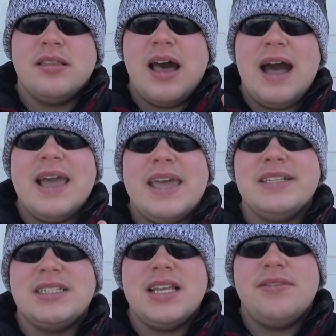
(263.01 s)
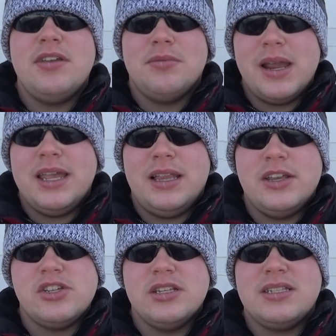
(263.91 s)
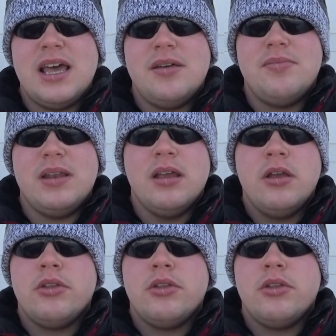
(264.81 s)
the high-end safety regulations that have been